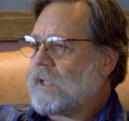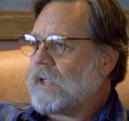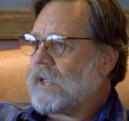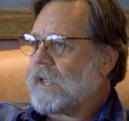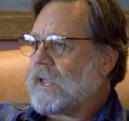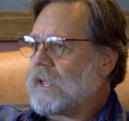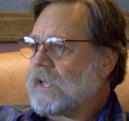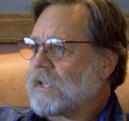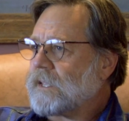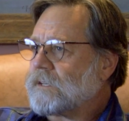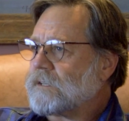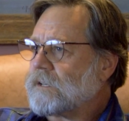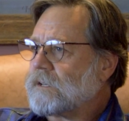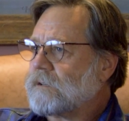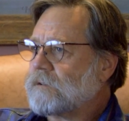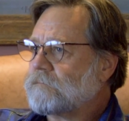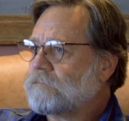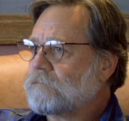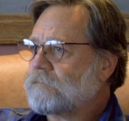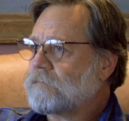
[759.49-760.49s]

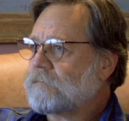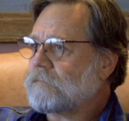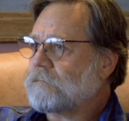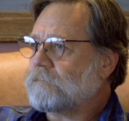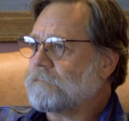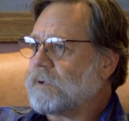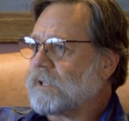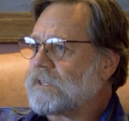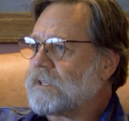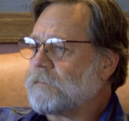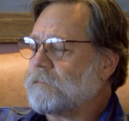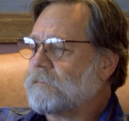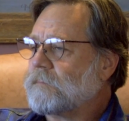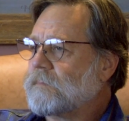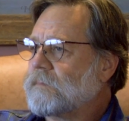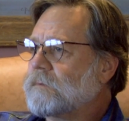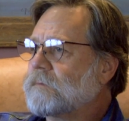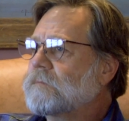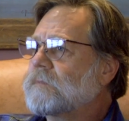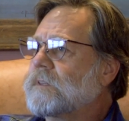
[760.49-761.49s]
But the
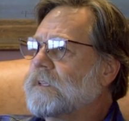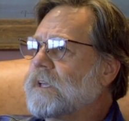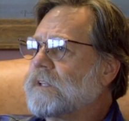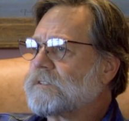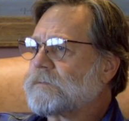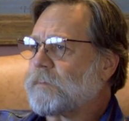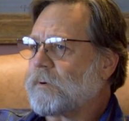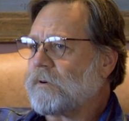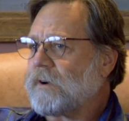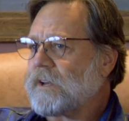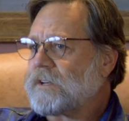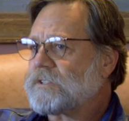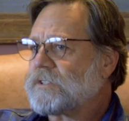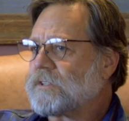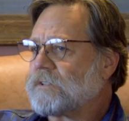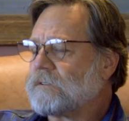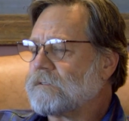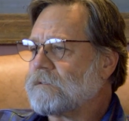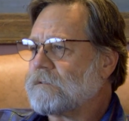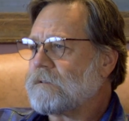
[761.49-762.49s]

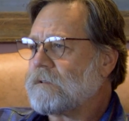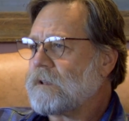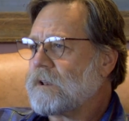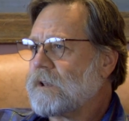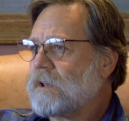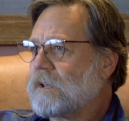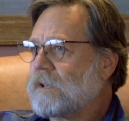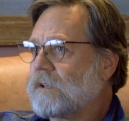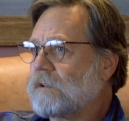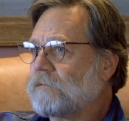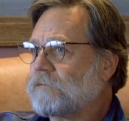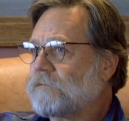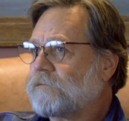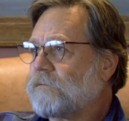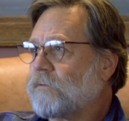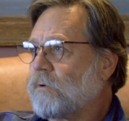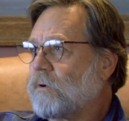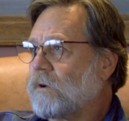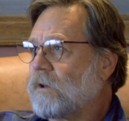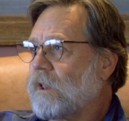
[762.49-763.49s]
inspiration
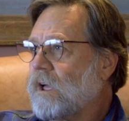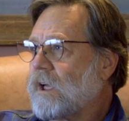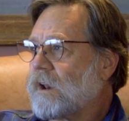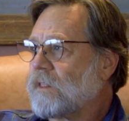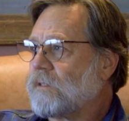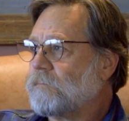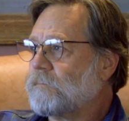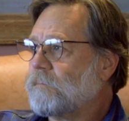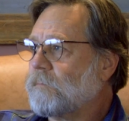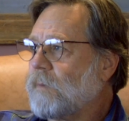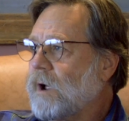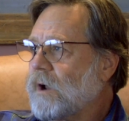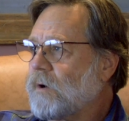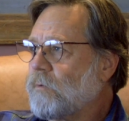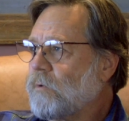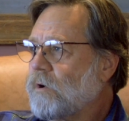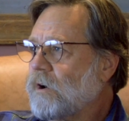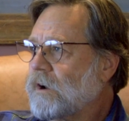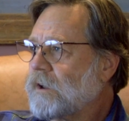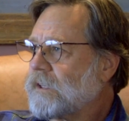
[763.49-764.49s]
for a lot of my
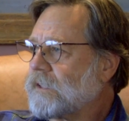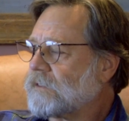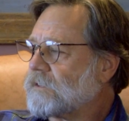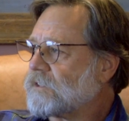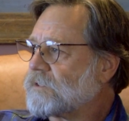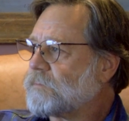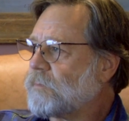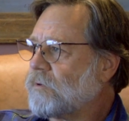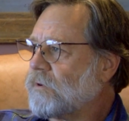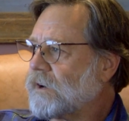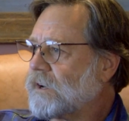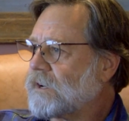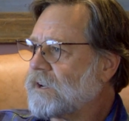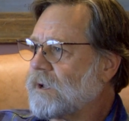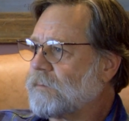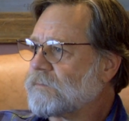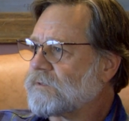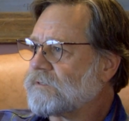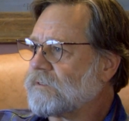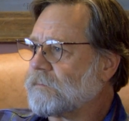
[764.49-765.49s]
work at this point
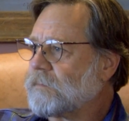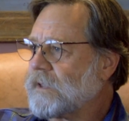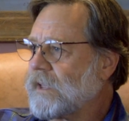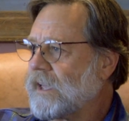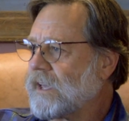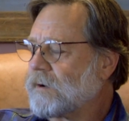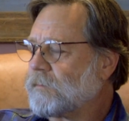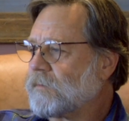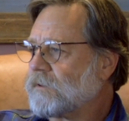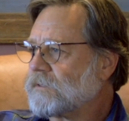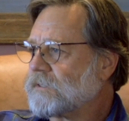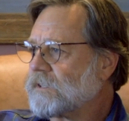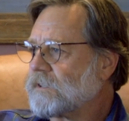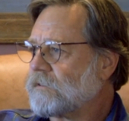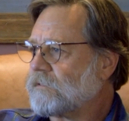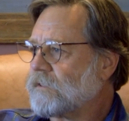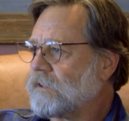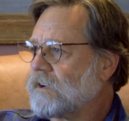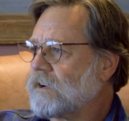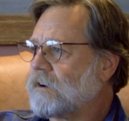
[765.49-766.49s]
comes from the animals that
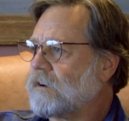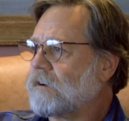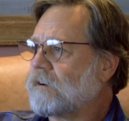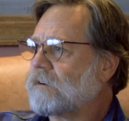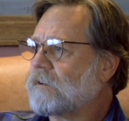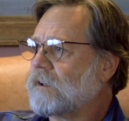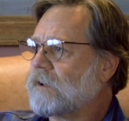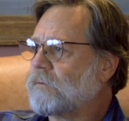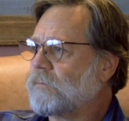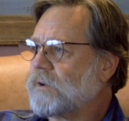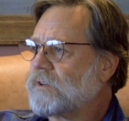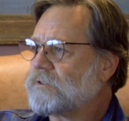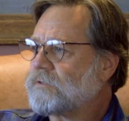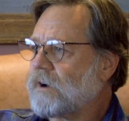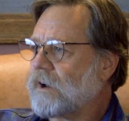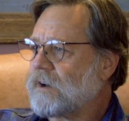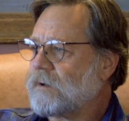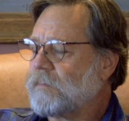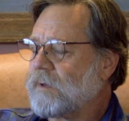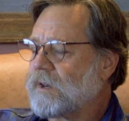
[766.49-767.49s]
are there, and we
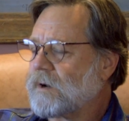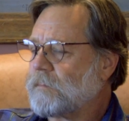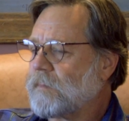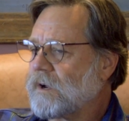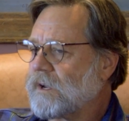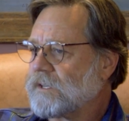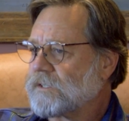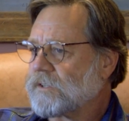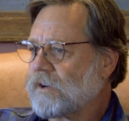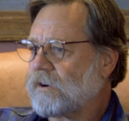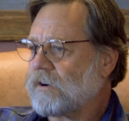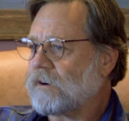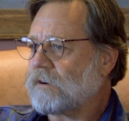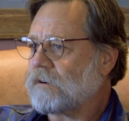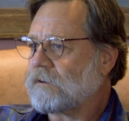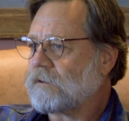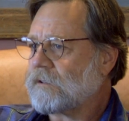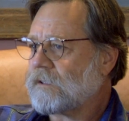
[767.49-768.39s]
try to minimize our